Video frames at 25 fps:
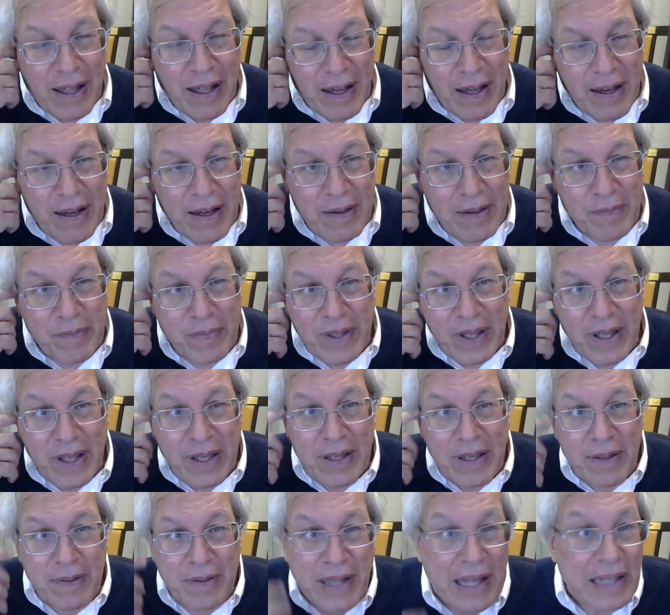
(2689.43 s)
Um,
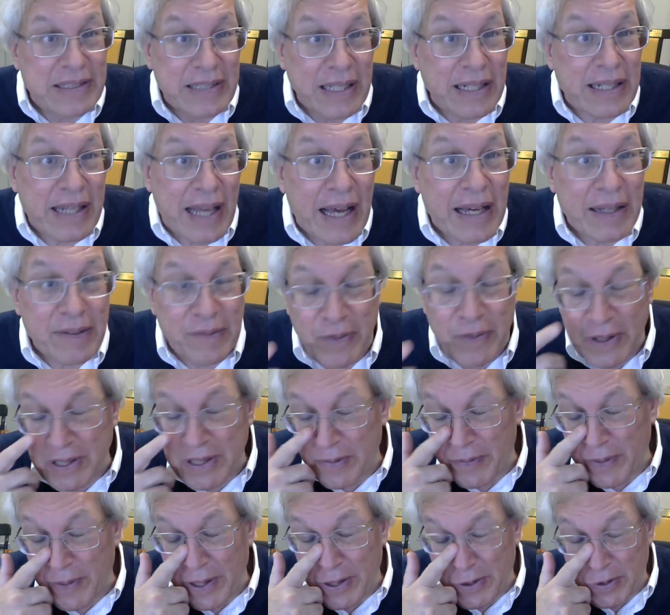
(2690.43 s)
that's a
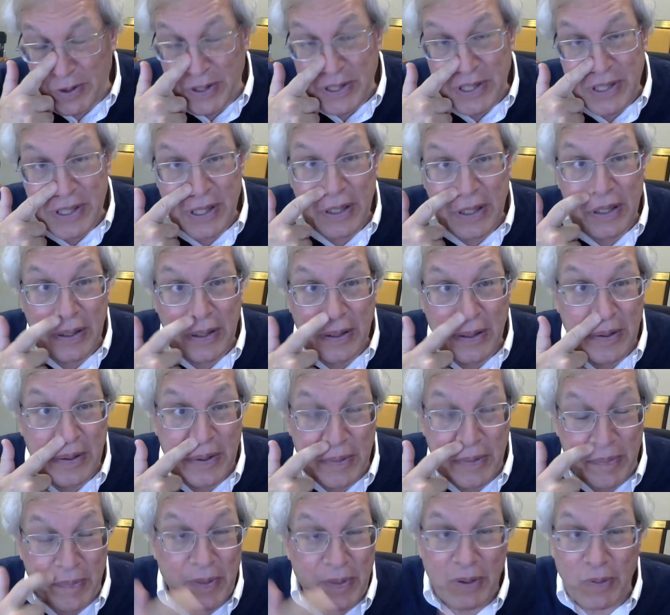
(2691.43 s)
conflict of interest, and
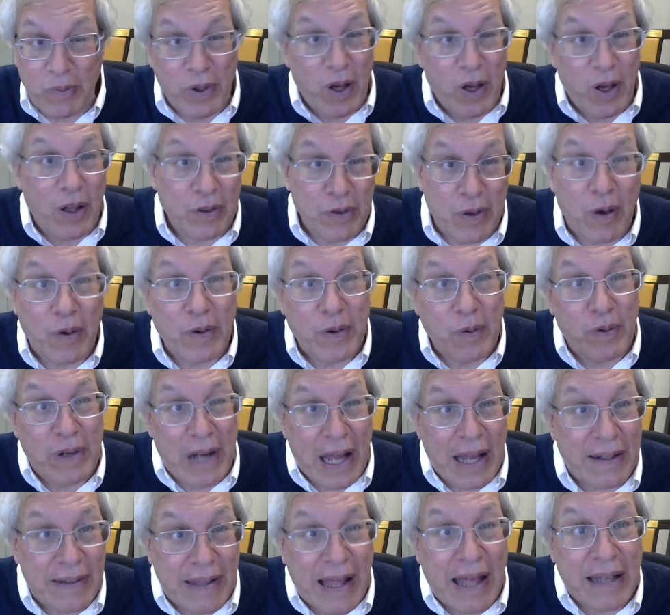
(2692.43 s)
I mean, we all know that we're
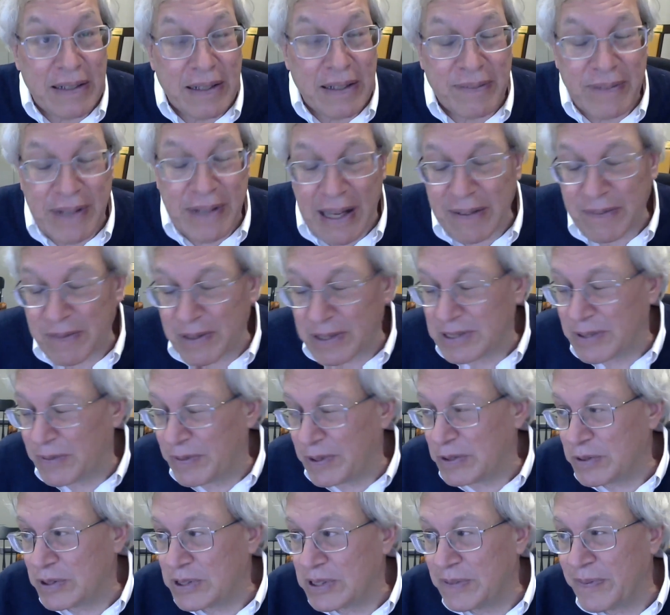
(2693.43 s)
not allowed to have conflicts of
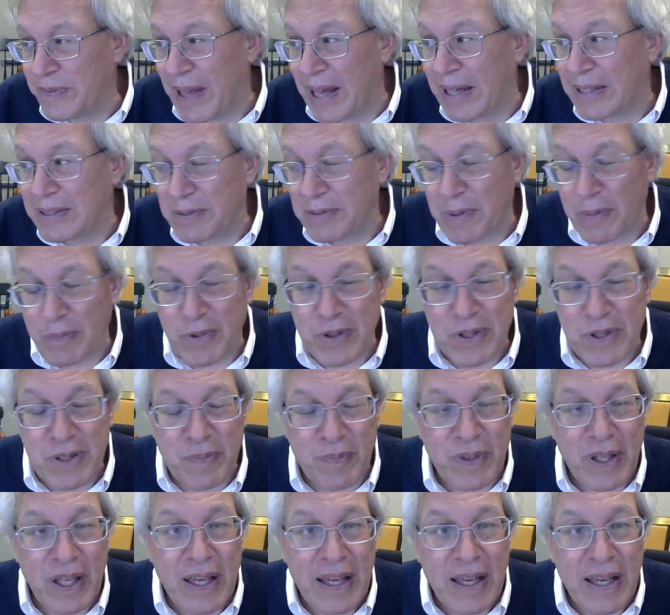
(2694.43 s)
interest staff members.